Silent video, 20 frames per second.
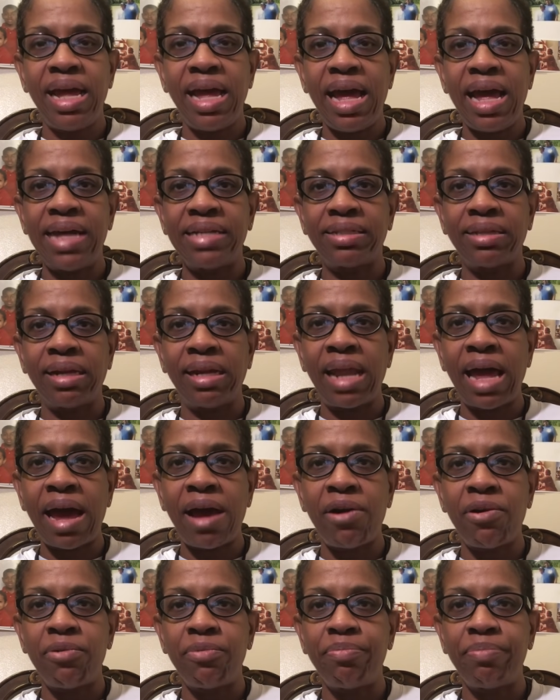has
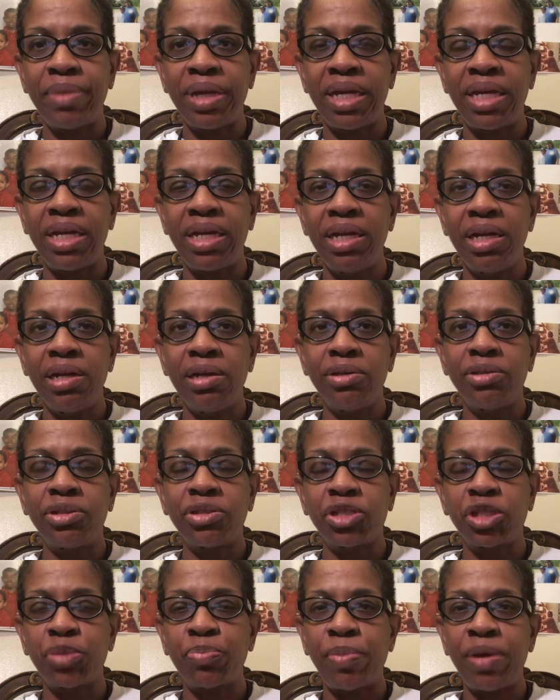allowed me to
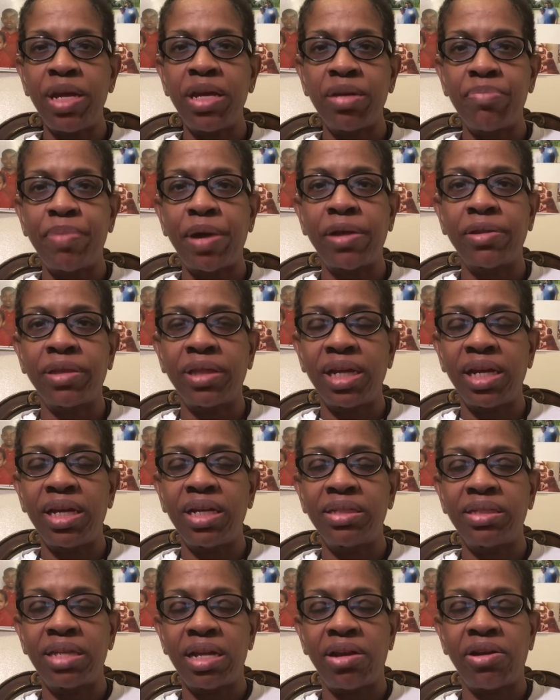speak about
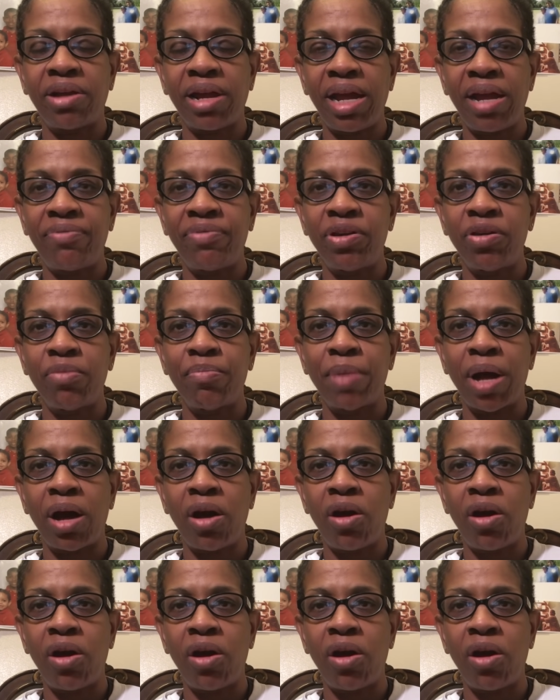things that are heavy on my